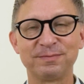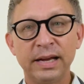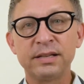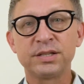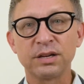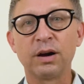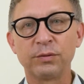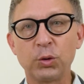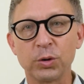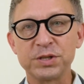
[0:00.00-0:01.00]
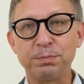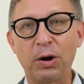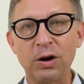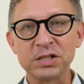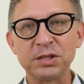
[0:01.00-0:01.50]
It's, of course,
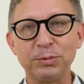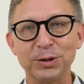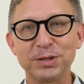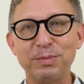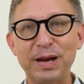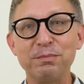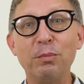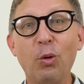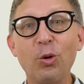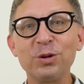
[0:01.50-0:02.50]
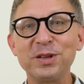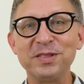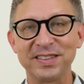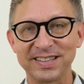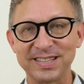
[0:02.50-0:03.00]
possible to make more
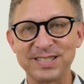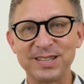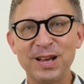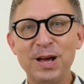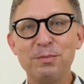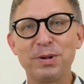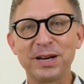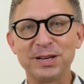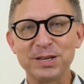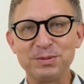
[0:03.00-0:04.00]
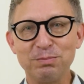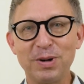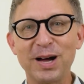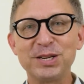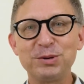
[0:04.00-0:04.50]
than this, but it is
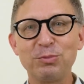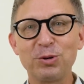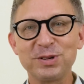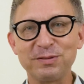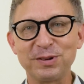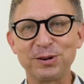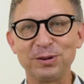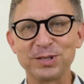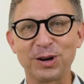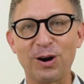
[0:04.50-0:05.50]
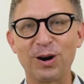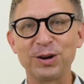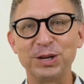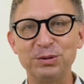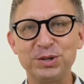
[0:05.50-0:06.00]
much more difficult to
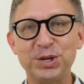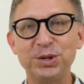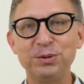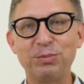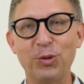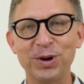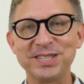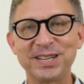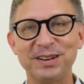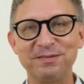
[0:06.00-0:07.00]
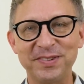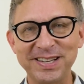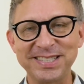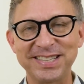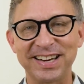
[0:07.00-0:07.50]
argue 2 points
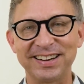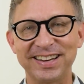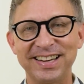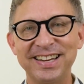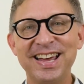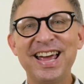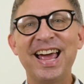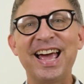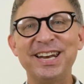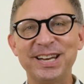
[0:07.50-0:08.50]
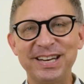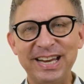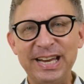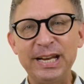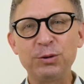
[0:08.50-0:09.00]
convincingly and in
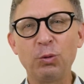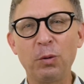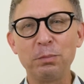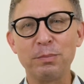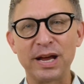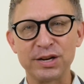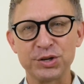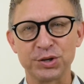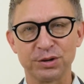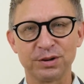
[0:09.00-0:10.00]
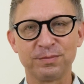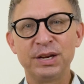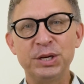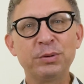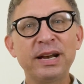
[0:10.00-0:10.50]
equal measure.
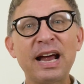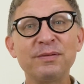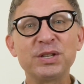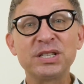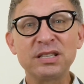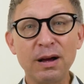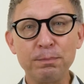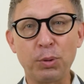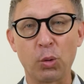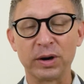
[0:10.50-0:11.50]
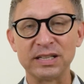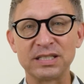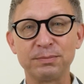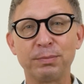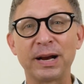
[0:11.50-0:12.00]
You can have
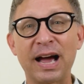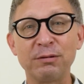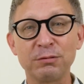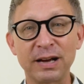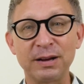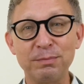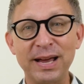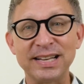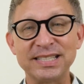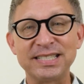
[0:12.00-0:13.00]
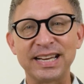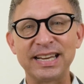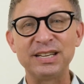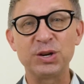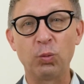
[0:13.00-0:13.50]
subpoints, but I recommend
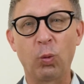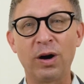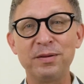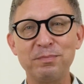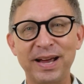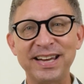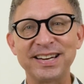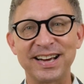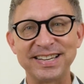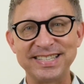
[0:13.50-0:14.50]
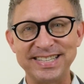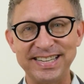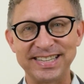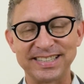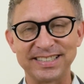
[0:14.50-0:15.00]
sticking to one main
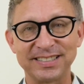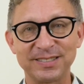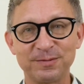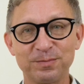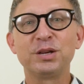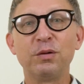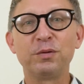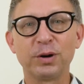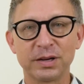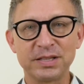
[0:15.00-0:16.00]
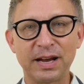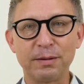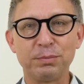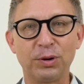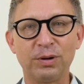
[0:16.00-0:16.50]
idea. So, for
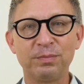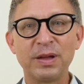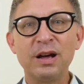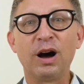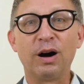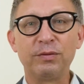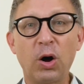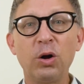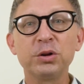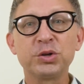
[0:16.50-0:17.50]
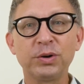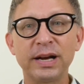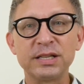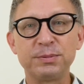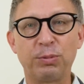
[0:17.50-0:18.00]
example, of all
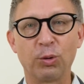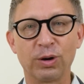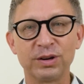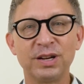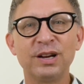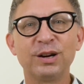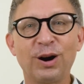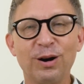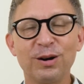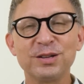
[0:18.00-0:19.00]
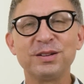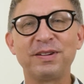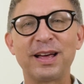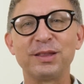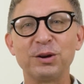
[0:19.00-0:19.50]
transport, cars have
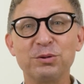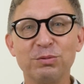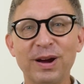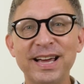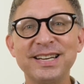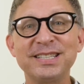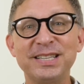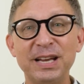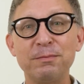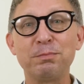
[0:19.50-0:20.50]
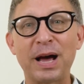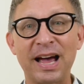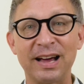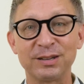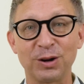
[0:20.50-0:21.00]
had the greatest
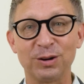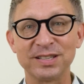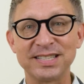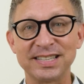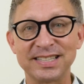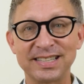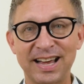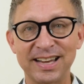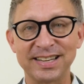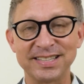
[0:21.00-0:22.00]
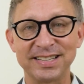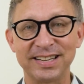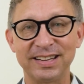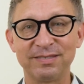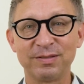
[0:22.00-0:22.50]
impact on
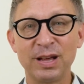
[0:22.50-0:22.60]
society.